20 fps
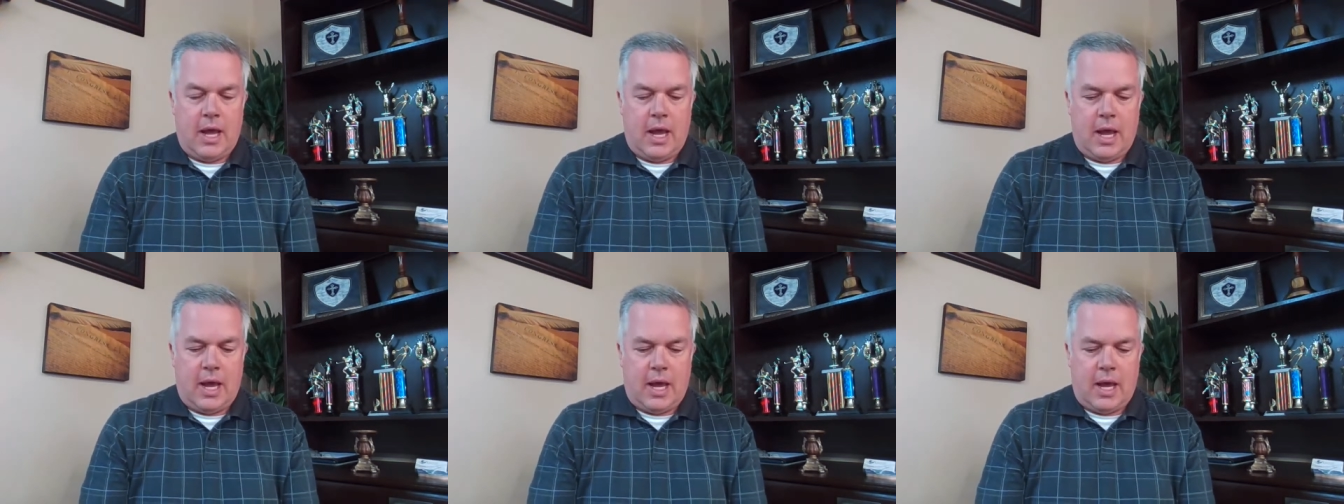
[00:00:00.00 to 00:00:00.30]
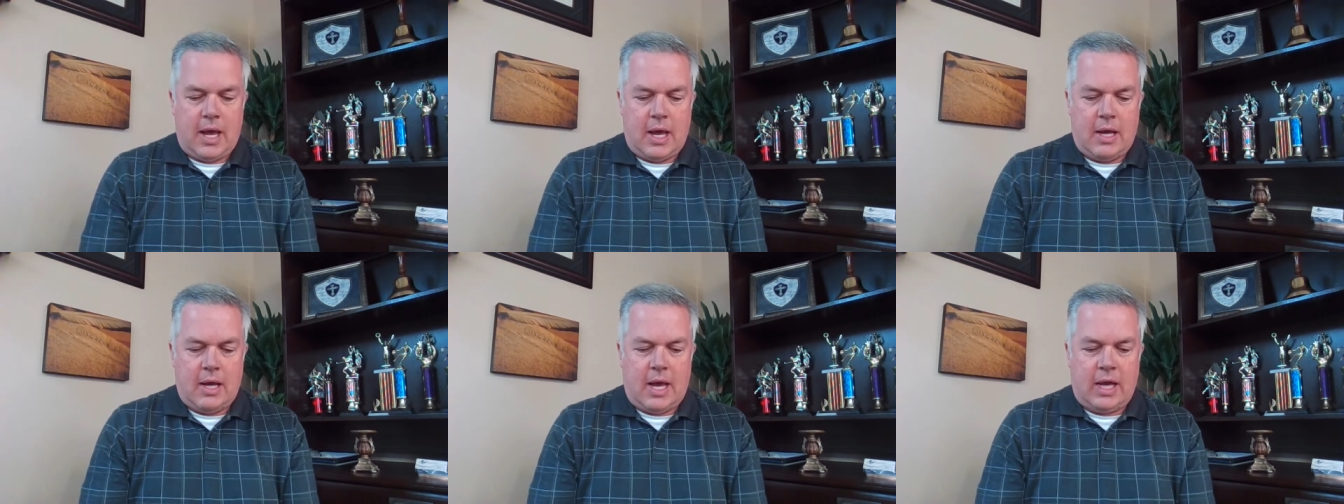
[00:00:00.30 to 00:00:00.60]

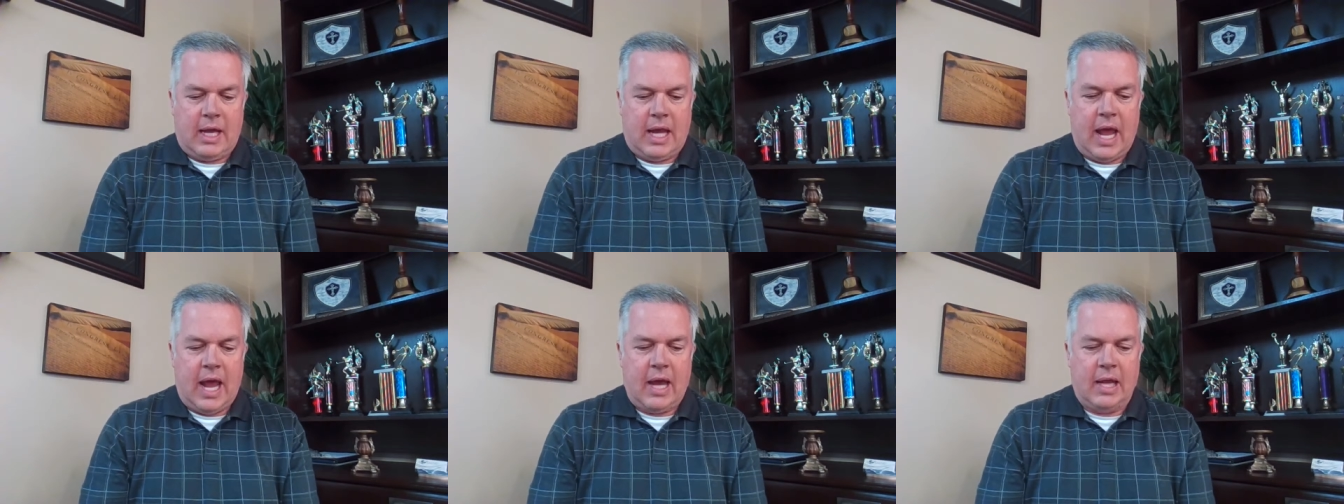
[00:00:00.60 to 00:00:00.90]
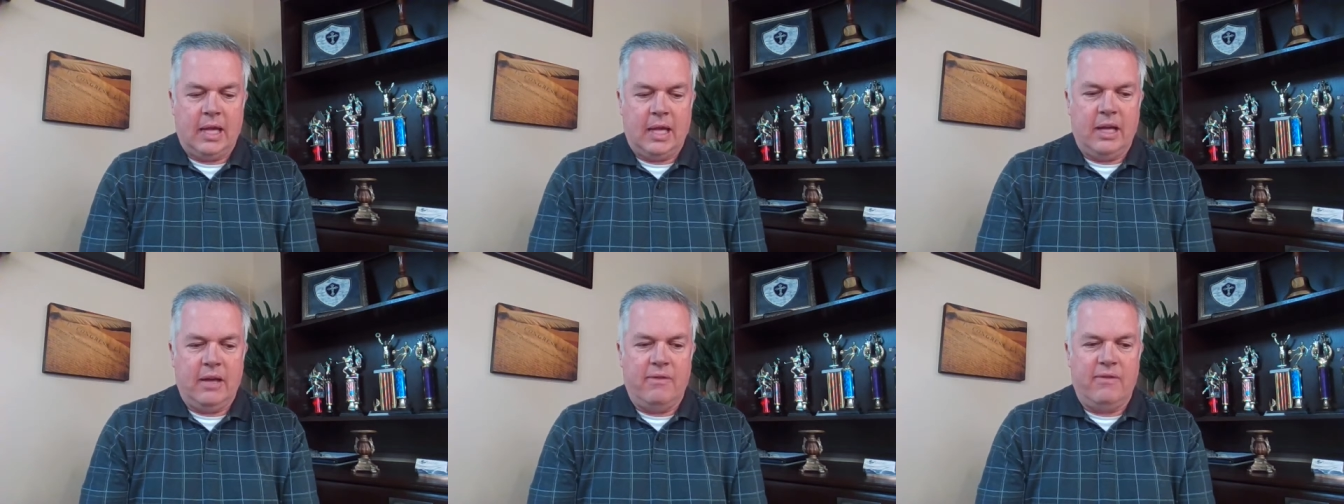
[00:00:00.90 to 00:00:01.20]
And I
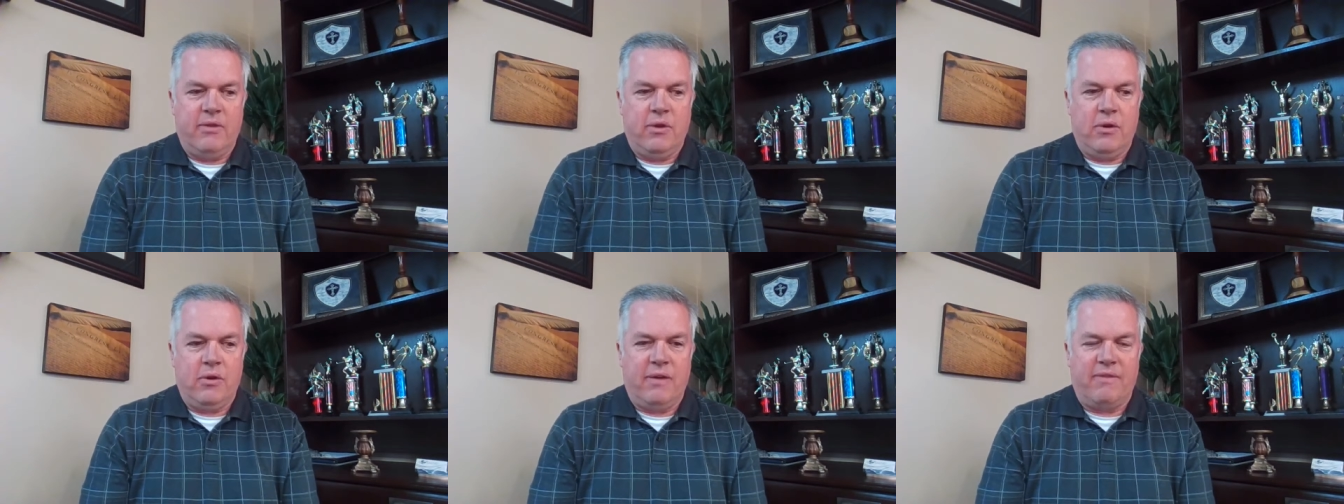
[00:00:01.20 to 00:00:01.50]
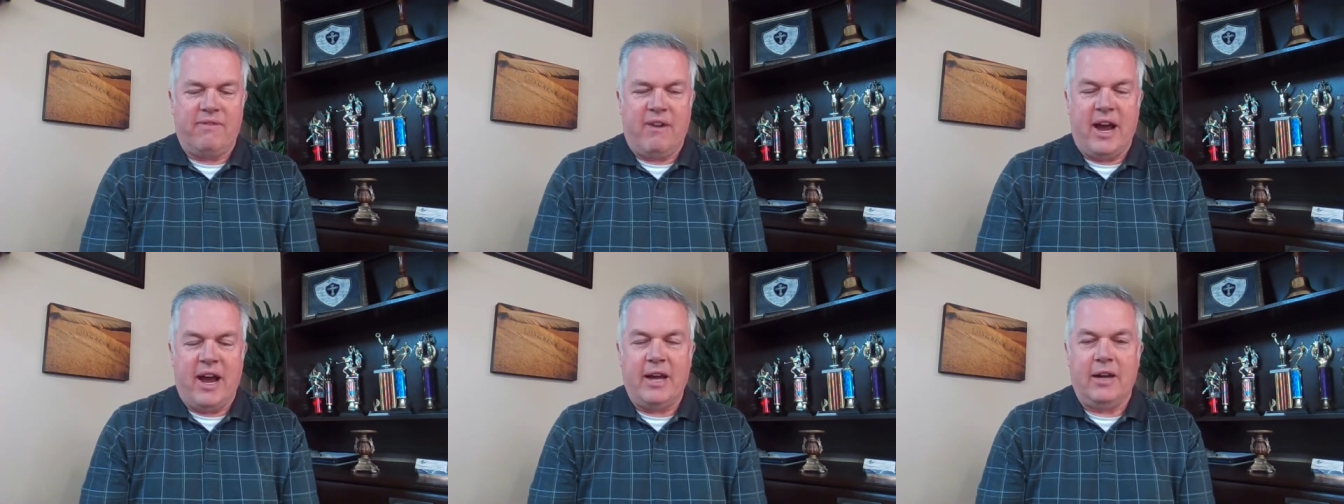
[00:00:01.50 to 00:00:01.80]
can't give you a
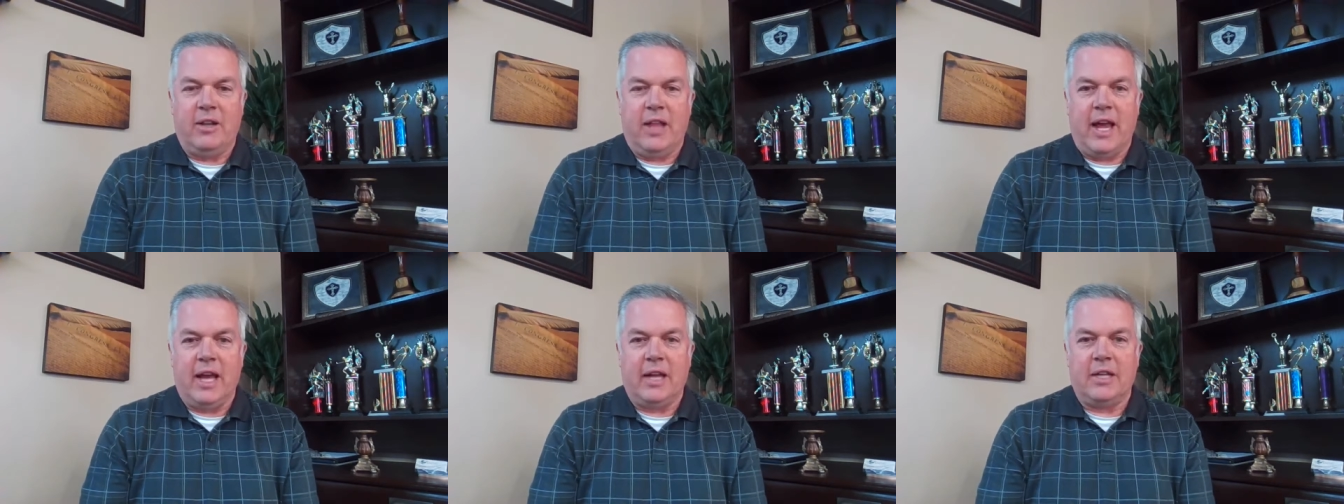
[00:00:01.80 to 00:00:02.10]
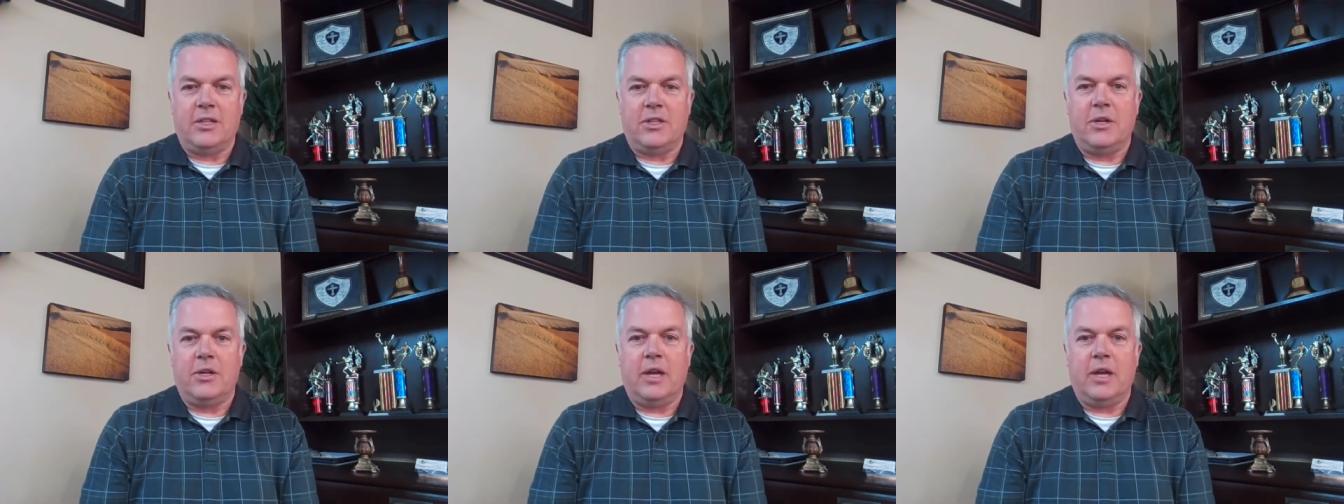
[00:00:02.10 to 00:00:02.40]
final answer